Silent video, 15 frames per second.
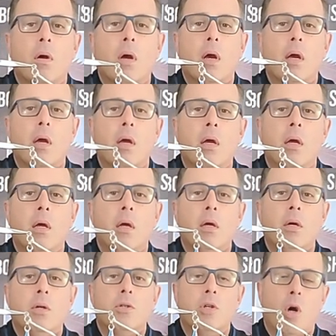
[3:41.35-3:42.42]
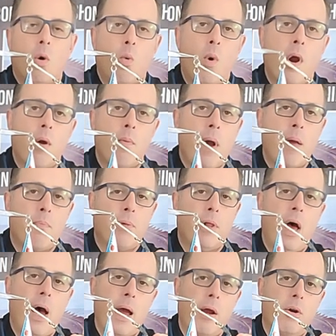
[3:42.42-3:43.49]
Okay? So where my
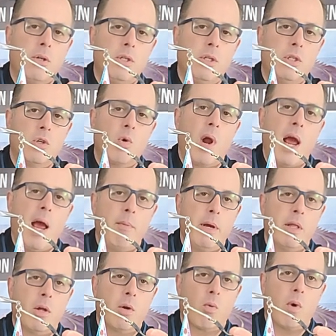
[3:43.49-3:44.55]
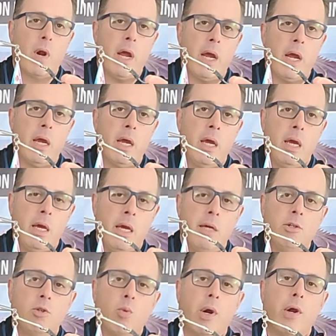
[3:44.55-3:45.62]
pliers is grabbing the ring
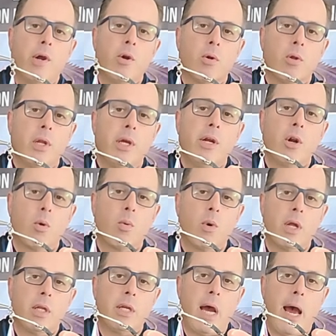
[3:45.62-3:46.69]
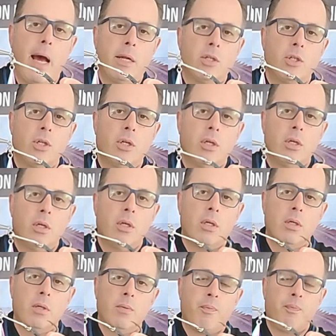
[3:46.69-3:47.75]
is where your leader would attach.
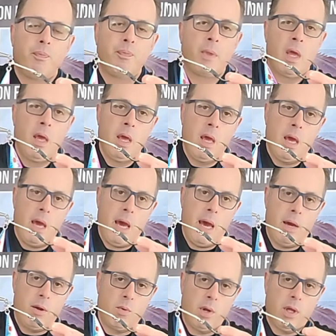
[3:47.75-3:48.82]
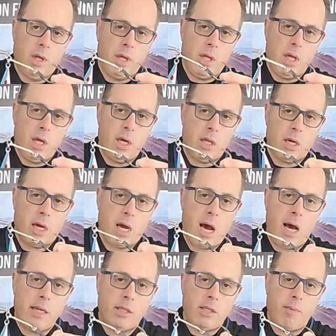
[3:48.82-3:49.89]
And really the, the
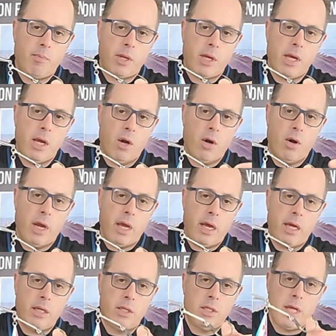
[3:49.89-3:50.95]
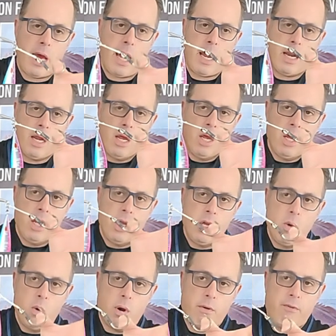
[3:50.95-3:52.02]
concept here is that
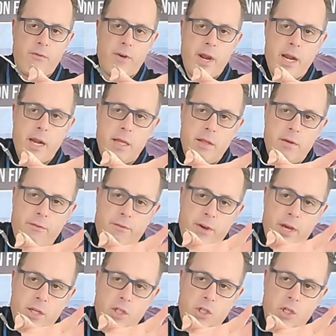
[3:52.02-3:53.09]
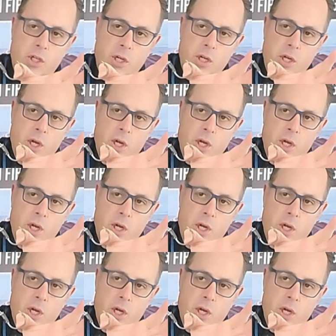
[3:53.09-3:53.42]
you are fighting the fish